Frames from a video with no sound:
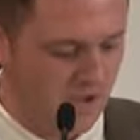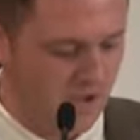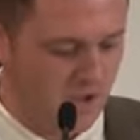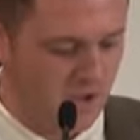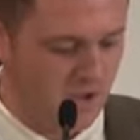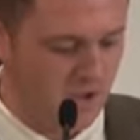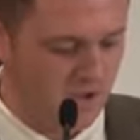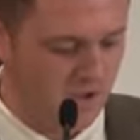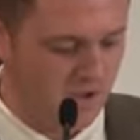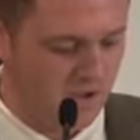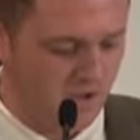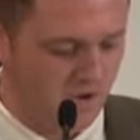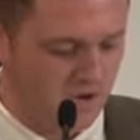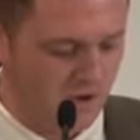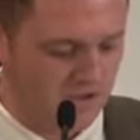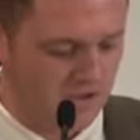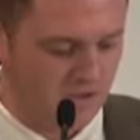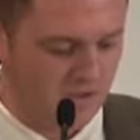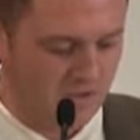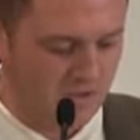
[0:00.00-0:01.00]

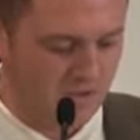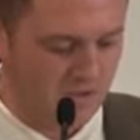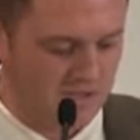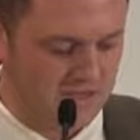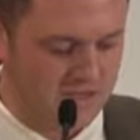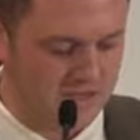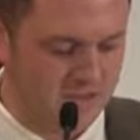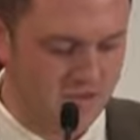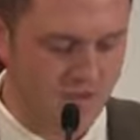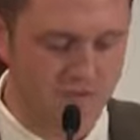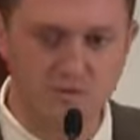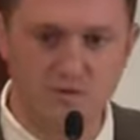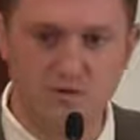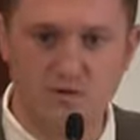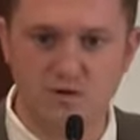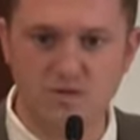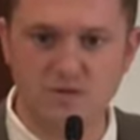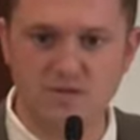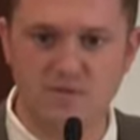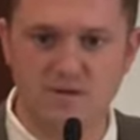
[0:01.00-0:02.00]
I'd done all of this because I knew
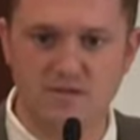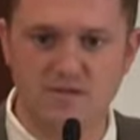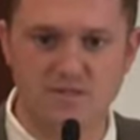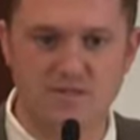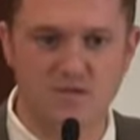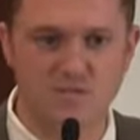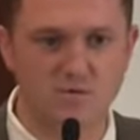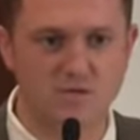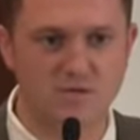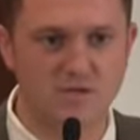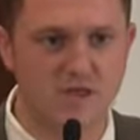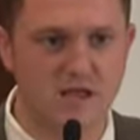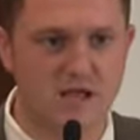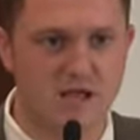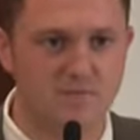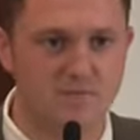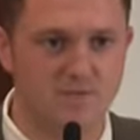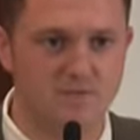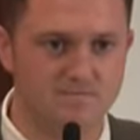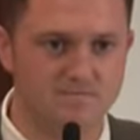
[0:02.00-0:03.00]
the consequences of what's going to
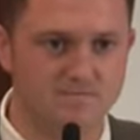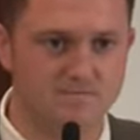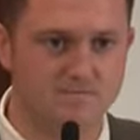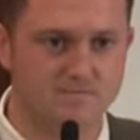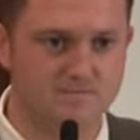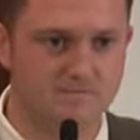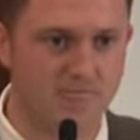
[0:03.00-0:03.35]
happen